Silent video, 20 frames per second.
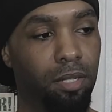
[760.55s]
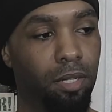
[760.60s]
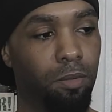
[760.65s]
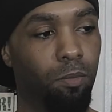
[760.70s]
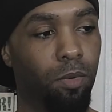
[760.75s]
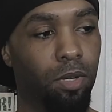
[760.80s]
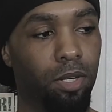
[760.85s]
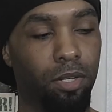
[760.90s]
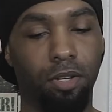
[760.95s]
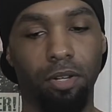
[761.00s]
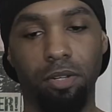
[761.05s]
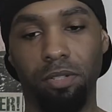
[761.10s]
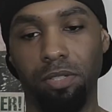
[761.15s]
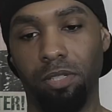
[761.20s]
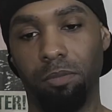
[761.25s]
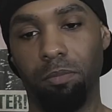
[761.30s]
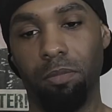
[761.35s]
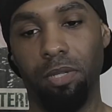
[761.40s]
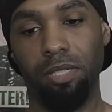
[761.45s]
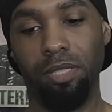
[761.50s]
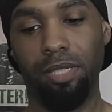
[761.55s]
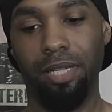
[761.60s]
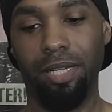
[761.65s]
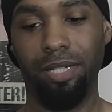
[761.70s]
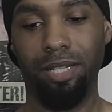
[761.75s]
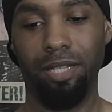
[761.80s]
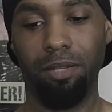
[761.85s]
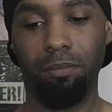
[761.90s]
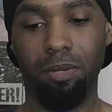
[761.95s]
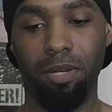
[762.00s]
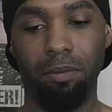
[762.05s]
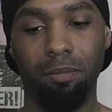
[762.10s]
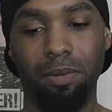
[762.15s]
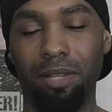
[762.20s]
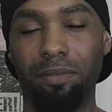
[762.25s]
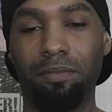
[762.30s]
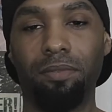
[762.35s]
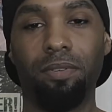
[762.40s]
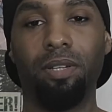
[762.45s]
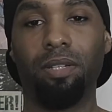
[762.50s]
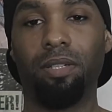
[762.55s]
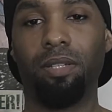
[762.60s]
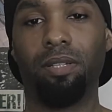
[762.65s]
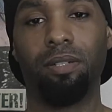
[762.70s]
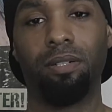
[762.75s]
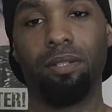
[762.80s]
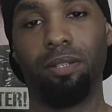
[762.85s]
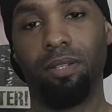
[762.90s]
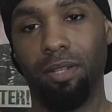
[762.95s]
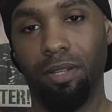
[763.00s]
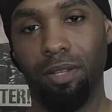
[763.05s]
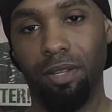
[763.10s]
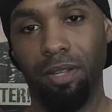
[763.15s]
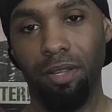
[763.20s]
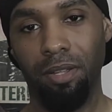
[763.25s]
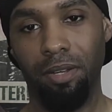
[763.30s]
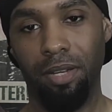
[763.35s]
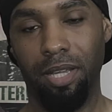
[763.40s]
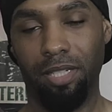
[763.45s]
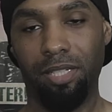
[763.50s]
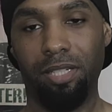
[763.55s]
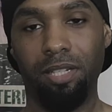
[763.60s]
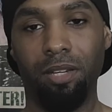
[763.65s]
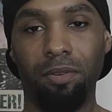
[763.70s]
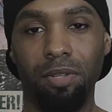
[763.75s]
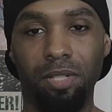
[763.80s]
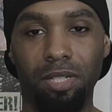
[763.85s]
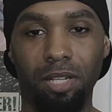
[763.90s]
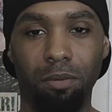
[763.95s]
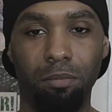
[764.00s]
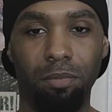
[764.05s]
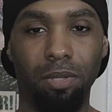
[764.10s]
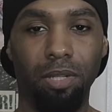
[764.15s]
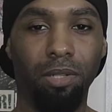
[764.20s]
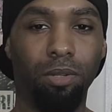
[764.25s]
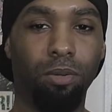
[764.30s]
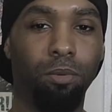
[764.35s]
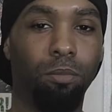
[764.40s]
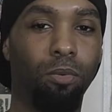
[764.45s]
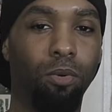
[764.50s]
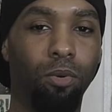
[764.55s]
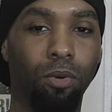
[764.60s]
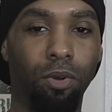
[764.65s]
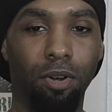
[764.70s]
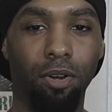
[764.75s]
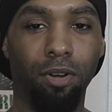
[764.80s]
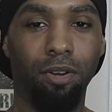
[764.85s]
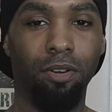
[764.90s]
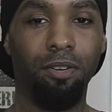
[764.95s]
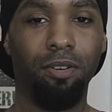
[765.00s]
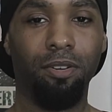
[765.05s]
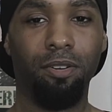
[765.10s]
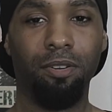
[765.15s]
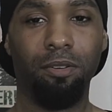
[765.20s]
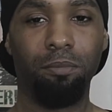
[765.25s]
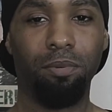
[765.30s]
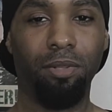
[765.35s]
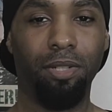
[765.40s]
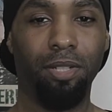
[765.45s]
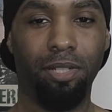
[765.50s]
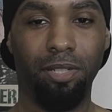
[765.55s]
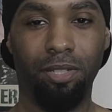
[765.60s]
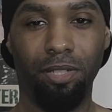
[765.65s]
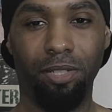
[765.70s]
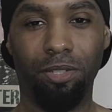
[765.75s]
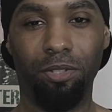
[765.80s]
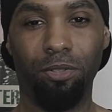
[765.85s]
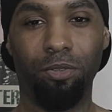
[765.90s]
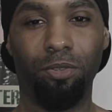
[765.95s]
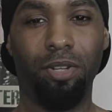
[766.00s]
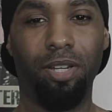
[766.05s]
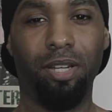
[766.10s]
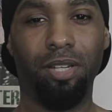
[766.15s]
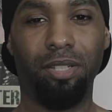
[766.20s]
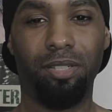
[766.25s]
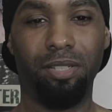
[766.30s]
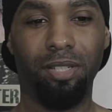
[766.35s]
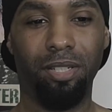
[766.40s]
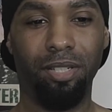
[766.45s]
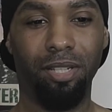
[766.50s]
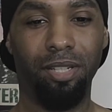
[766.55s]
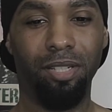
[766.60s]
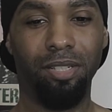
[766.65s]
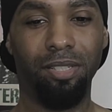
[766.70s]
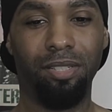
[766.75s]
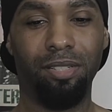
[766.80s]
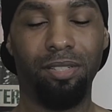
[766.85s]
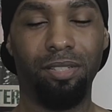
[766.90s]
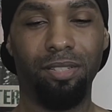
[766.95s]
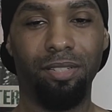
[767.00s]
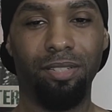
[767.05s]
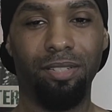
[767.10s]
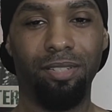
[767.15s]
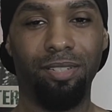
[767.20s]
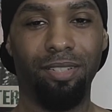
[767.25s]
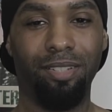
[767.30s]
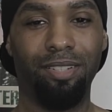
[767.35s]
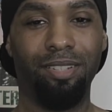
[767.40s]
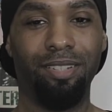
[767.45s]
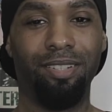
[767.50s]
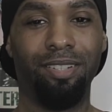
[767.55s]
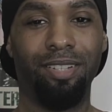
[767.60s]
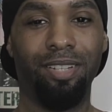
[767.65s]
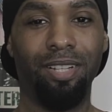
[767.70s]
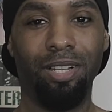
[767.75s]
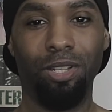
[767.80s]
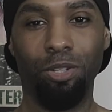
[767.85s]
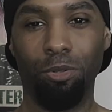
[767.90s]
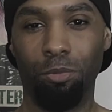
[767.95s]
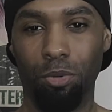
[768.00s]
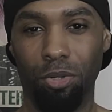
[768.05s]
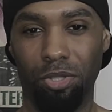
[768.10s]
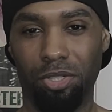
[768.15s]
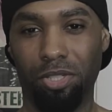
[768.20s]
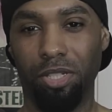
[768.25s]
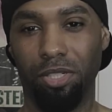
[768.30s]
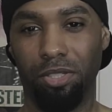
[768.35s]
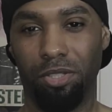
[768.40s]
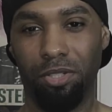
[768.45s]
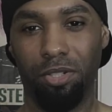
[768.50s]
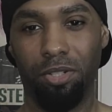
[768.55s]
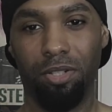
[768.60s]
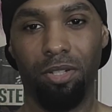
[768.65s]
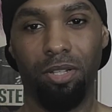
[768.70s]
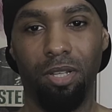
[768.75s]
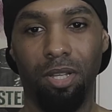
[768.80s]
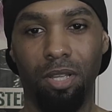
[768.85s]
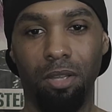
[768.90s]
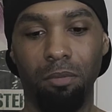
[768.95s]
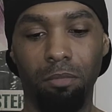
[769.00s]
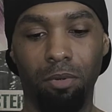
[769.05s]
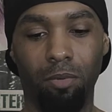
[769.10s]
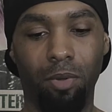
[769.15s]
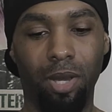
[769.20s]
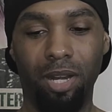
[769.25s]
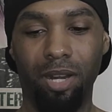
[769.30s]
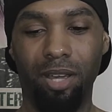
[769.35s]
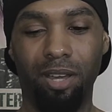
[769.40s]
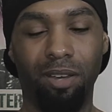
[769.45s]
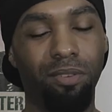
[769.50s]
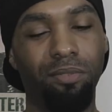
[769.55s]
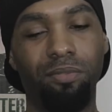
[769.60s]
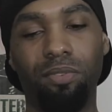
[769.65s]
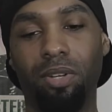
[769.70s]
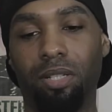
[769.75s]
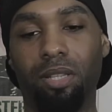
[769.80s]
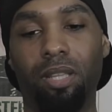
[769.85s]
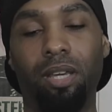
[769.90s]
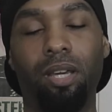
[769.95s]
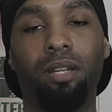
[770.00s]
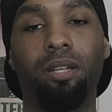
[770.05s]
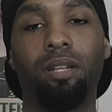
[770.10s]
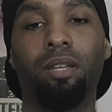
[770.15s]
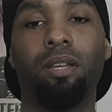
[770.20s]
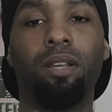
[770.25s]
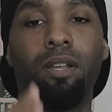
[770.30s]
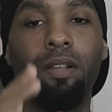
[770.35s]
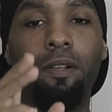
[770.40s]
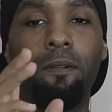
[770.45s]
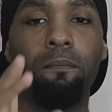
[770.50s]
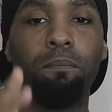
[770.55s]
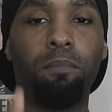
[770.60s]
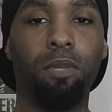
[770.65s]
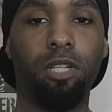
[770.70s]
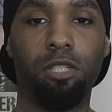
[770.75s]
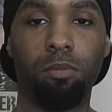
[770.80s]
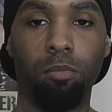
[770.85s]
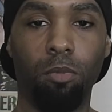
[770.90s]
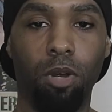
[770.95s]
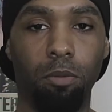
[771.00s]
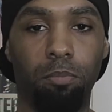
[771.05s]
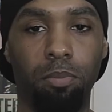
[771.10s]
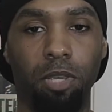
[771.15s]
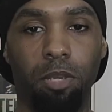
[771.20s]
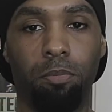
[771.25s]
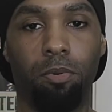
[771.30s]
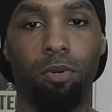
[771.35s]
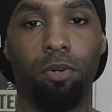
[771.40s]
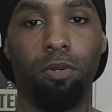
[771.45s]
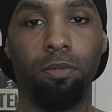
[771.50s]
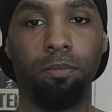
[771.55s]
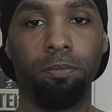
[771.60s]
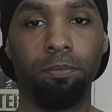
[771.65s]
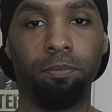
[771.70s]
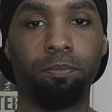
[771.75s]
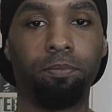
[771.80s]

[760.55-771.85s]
Didn't want to curse as much as I did, but I'm like, fuck it. Next series, I'll be a little more politically correct, I guess. A little more censored. But right now, fuck that. Be smart, people.